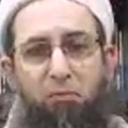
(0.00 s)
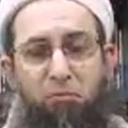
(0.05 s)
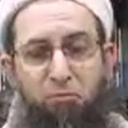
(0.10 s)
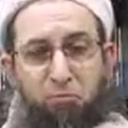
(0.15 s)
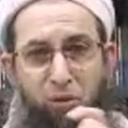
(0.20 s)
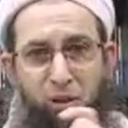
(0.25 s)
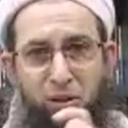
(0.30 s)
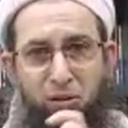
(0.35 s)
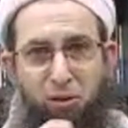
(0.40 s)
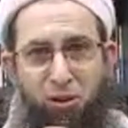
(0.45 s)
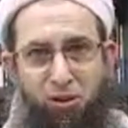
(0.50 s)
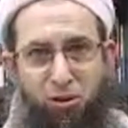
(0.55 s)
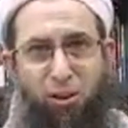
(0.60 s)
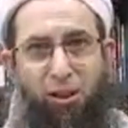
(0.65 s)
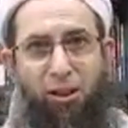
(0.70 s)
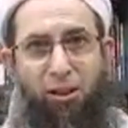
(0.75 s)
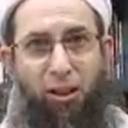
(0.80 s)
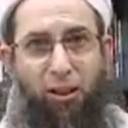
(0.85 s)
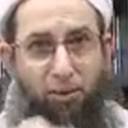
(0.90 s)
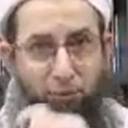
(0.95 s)
when
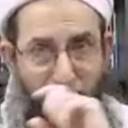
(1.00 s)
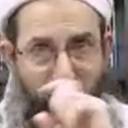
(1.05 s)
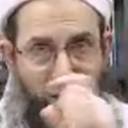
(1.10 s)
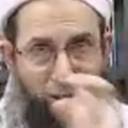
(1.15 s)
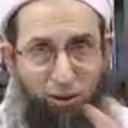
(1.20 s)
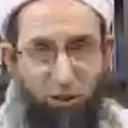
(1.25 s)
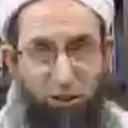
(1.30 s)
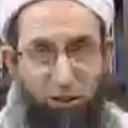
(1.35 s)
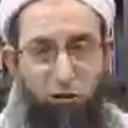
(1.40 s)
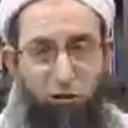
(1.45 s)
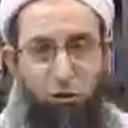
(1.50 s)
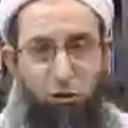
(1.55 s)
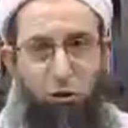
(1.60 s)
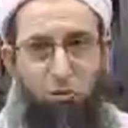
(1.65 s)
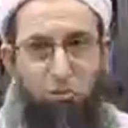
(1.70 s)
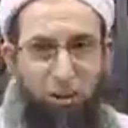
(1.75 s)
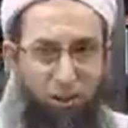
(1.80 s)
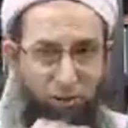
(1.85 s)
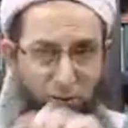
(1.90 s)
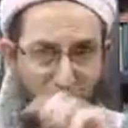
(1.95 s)
deciding when Eid should
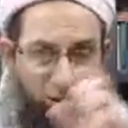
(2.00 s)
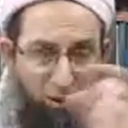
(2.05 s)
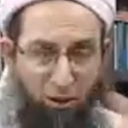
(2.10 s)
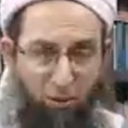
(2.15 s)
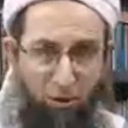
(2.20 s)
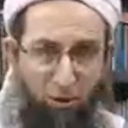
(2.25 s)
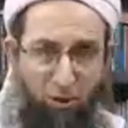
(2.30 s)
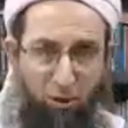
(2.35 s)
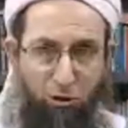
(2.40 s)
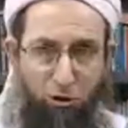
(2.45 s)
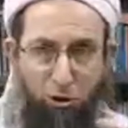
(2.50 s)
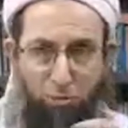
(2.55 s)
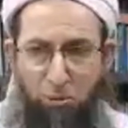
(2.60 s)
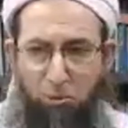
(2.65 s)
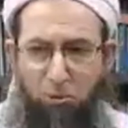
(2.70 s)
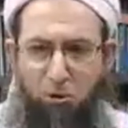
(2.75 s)
be and when Ramadan should be,